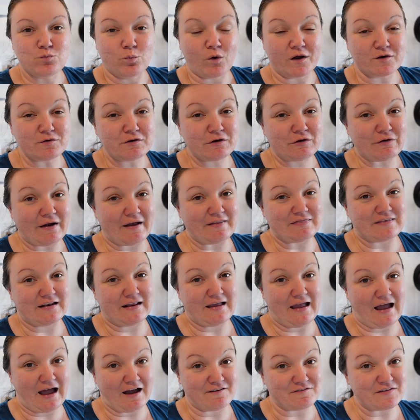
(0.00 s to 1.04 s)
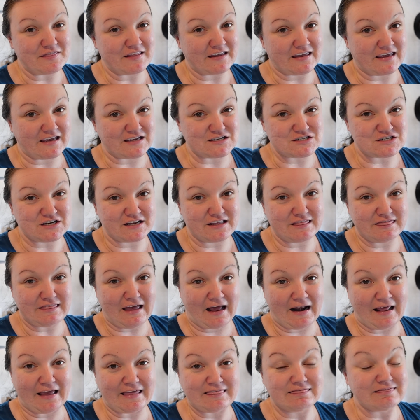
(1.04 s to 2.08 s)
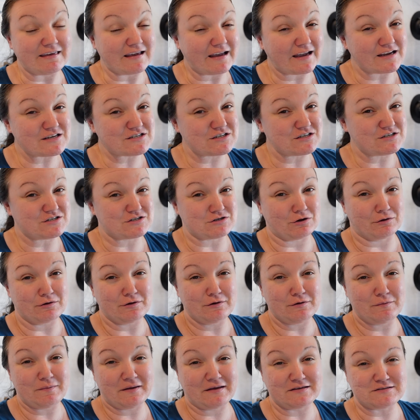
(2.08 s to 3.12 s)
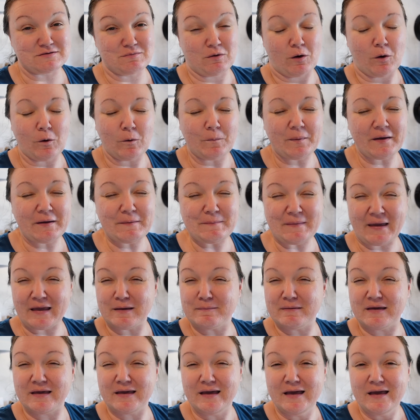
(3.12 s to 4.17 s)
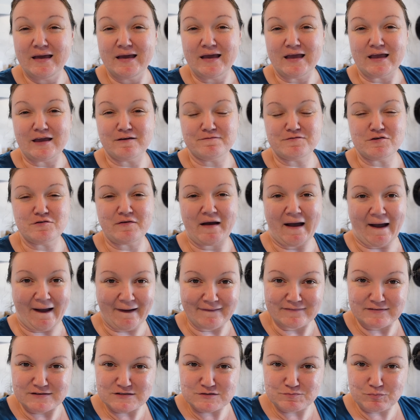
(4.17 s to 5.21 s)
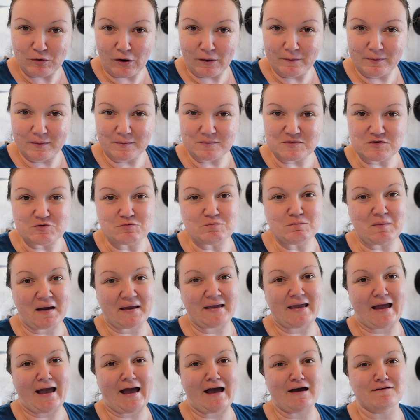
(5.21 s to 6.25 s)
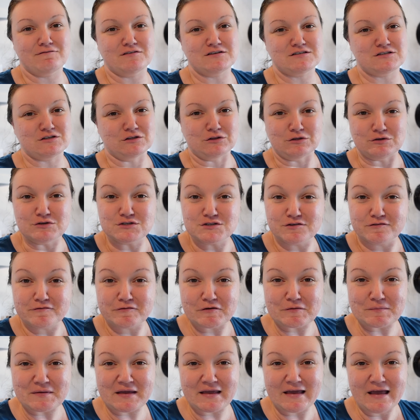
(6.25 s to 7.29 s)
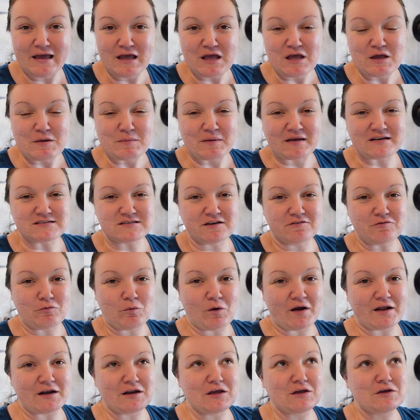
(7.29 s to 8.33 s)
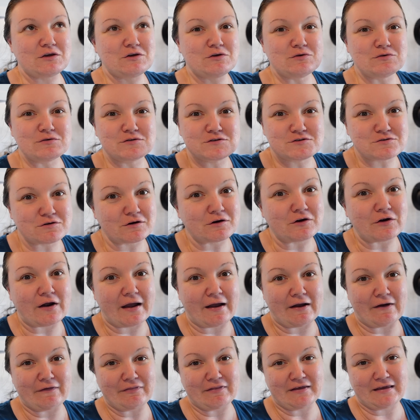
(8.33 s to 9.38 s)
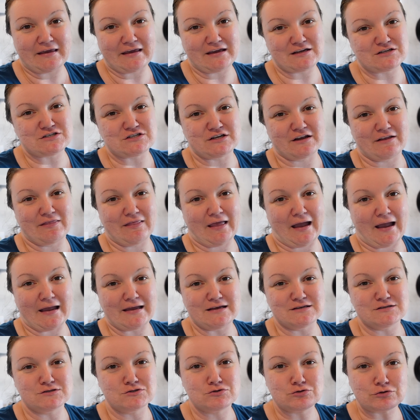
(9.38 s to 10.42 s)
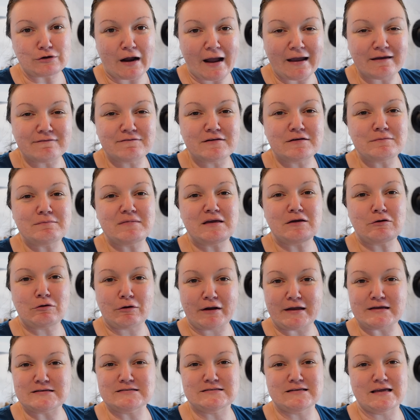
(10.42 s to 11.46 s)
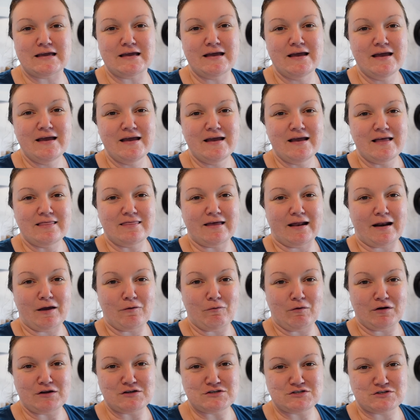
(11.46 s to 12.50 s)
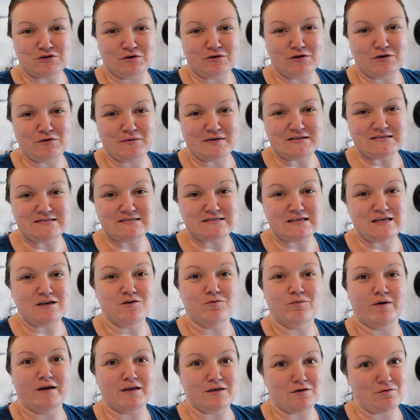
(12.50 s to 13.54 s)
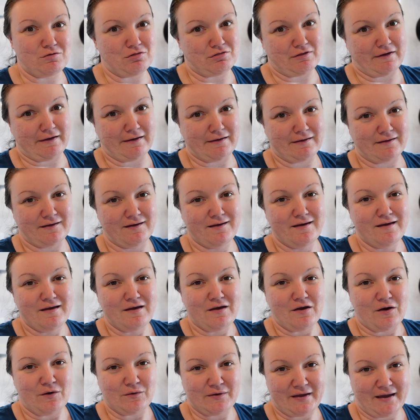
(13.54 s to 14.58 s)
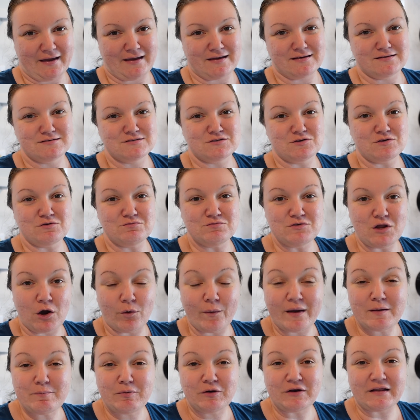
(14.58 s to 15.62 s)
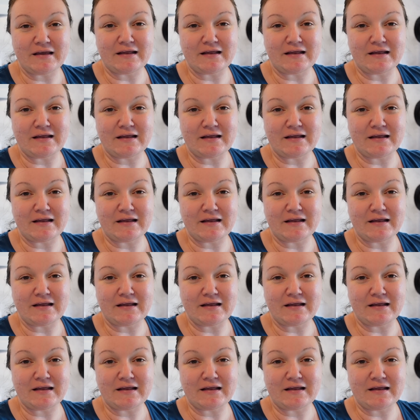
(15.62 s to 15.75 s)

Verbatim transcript: one regret that I have in the kitchen that I think I should show you because I'm hoping maybe if you've had this problem, you might have a solution for me because I have one huge regret on the kitchen that is driving me crazy that I wanna show you and see what you think. Okay, so you know I put